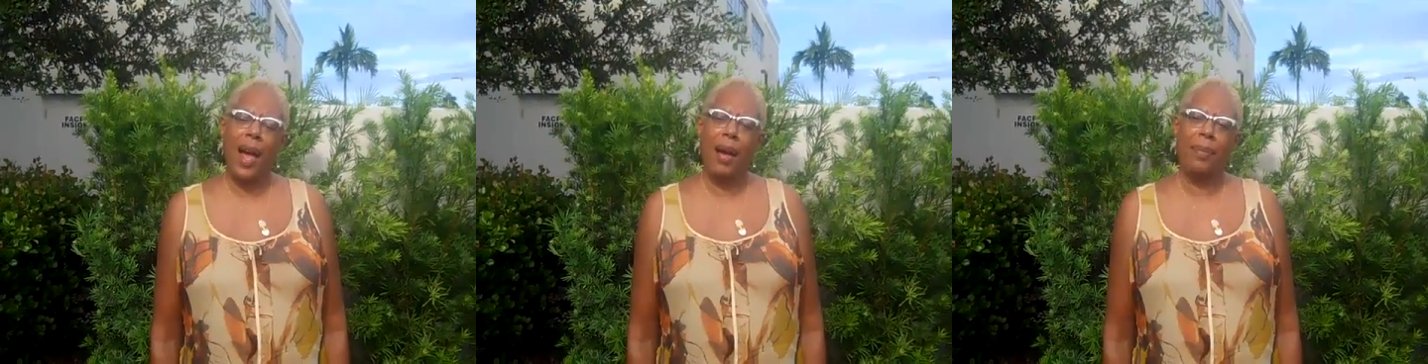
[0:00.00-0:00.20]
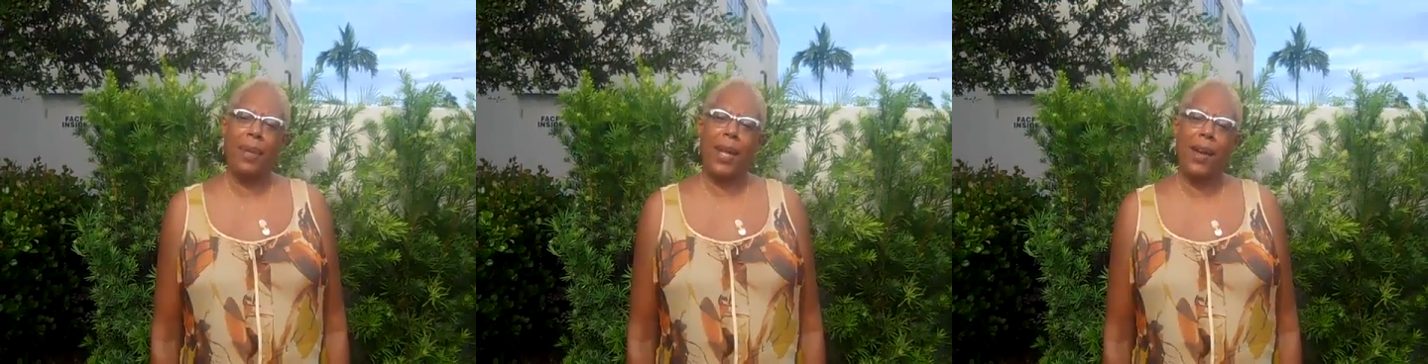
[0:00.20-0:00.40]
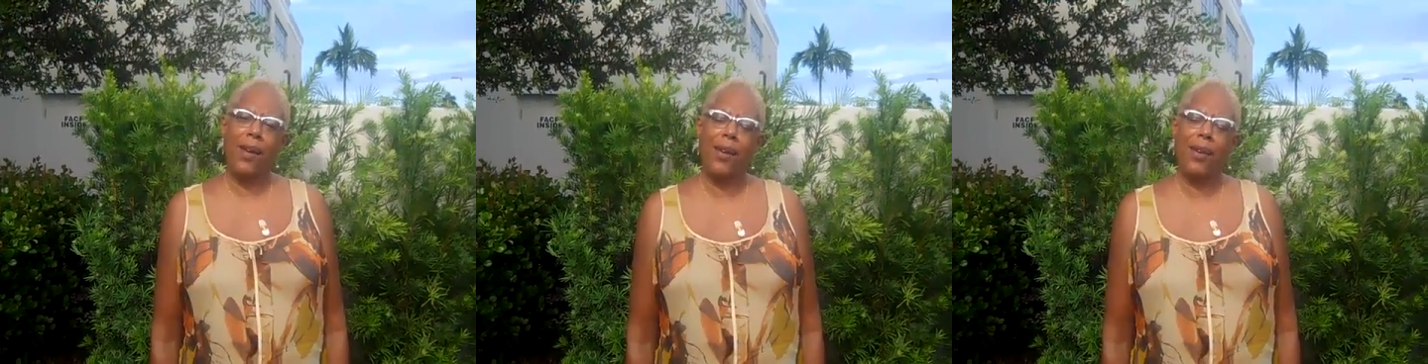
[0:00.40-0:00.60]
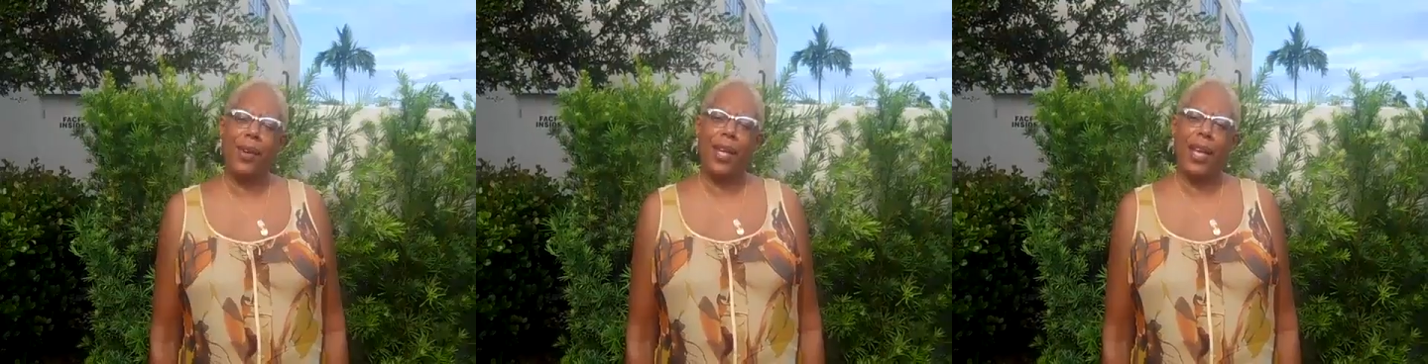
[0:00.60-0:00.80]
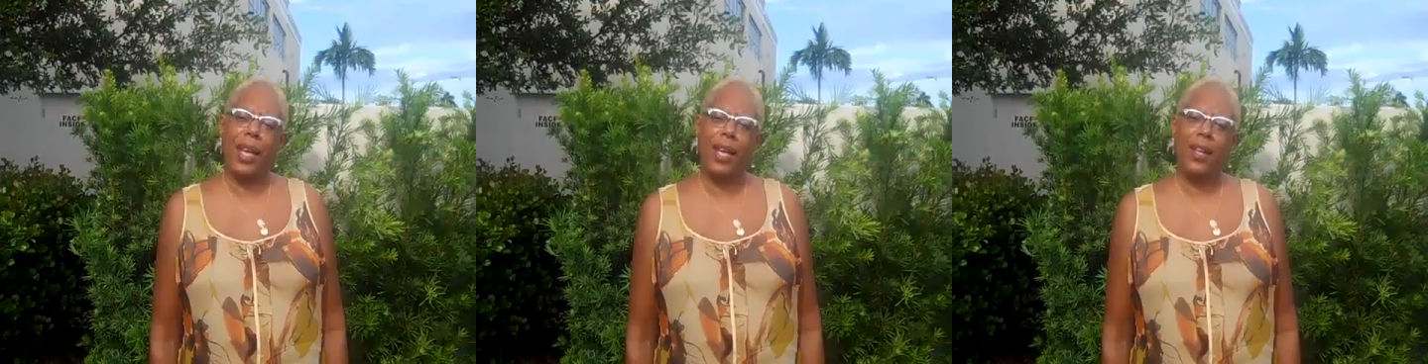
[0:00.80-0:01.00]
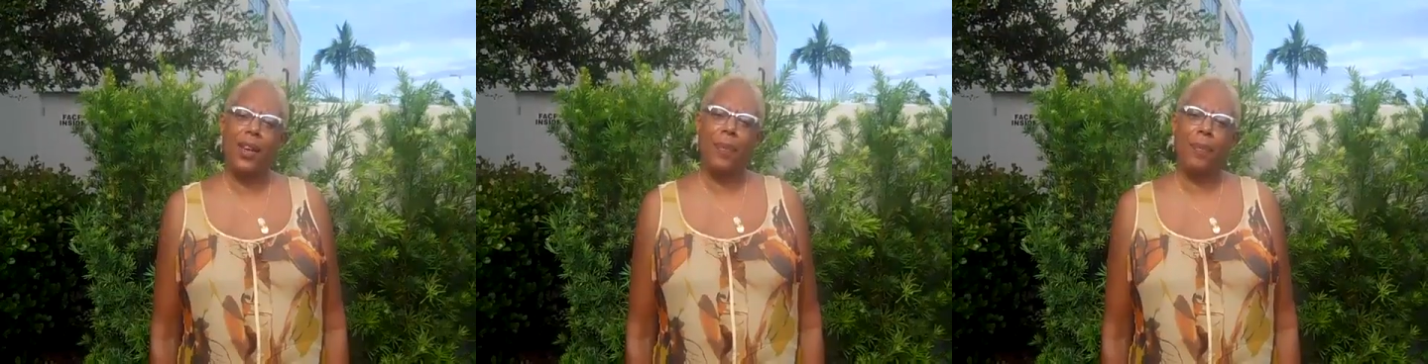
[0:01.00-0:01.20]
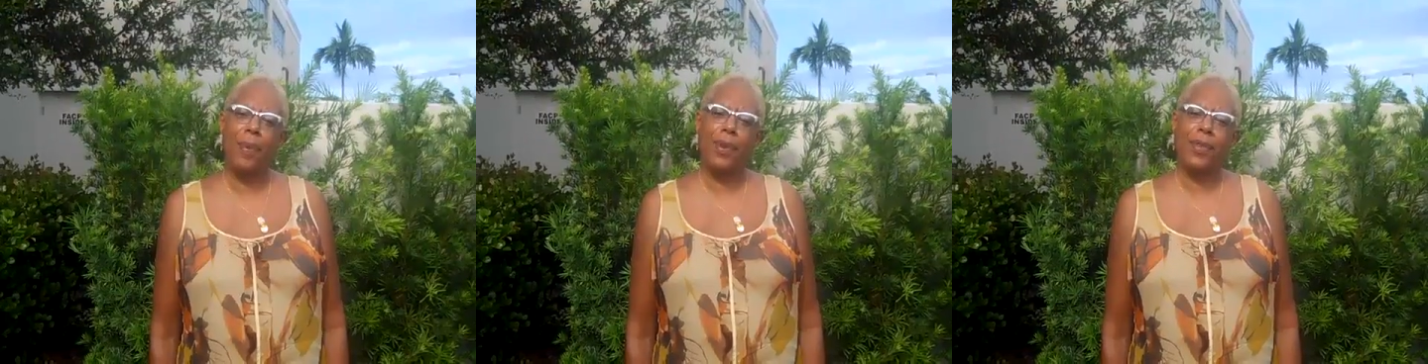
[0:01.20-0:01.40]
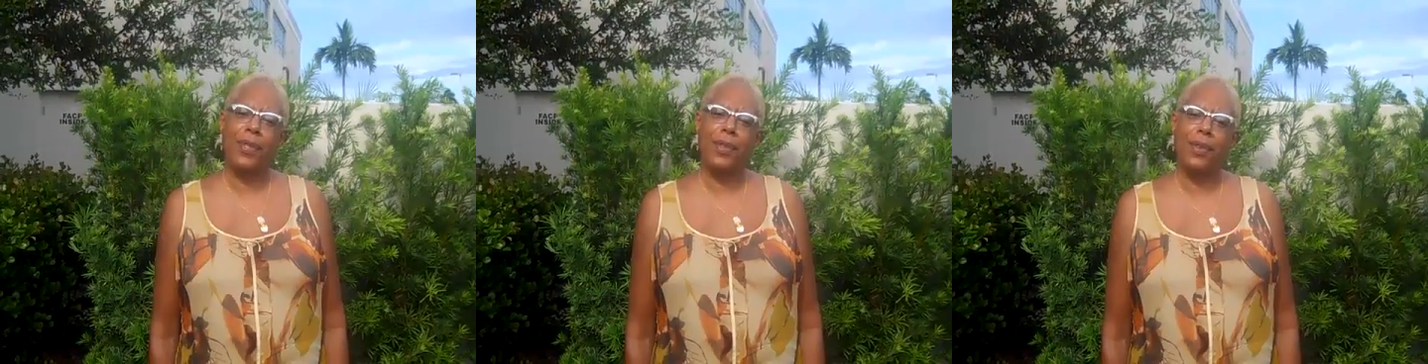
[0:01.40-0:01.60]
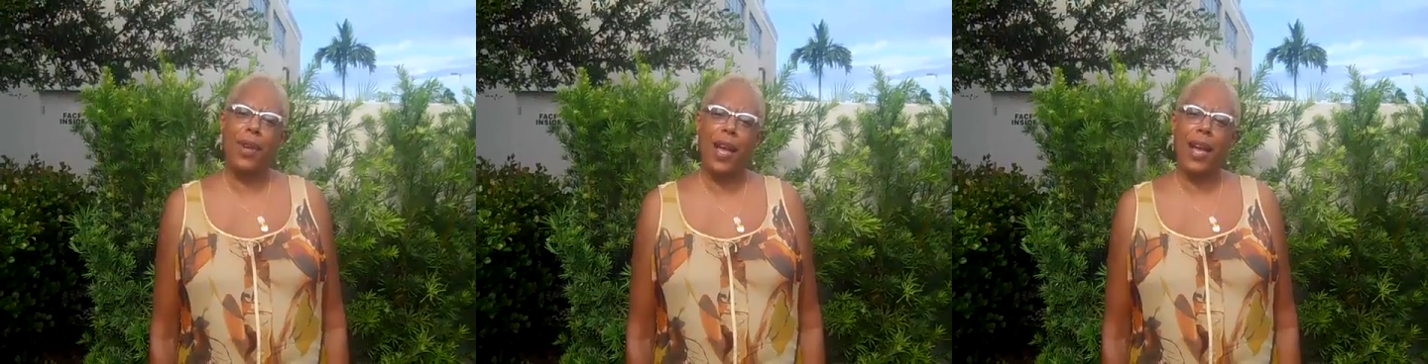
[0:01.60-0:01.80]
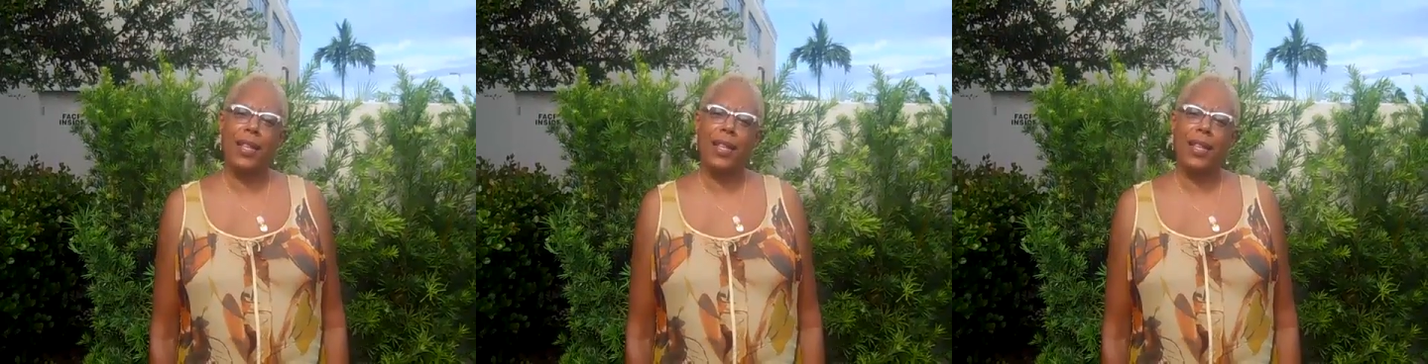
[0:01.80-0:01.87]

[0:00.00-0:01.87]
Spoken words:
I'm Carol King, your personal